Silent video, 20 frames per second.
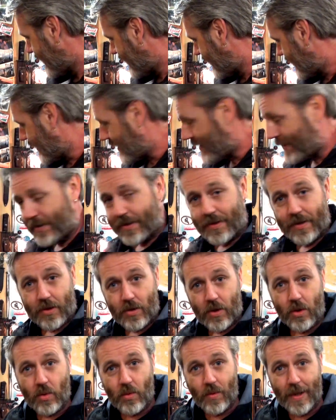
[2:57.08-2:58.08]

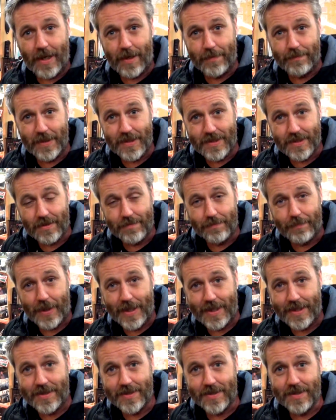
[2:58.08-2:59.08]
cookware bits and
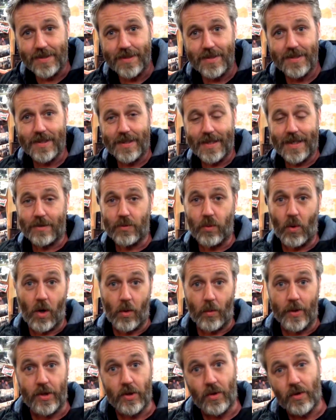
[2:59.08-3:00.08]
pieces, and that's why
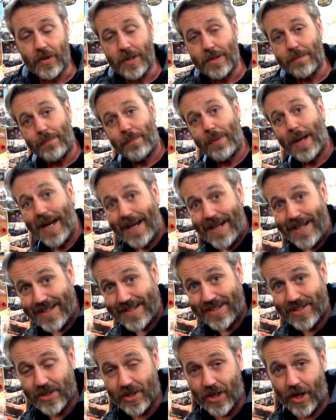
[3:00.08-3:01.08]
we're doing this penny
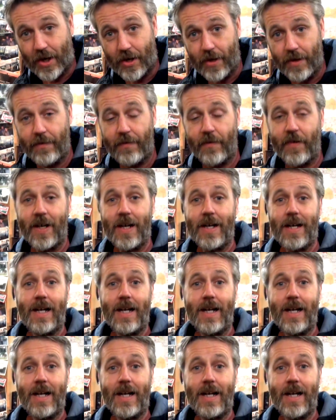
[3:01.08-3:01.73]
stove.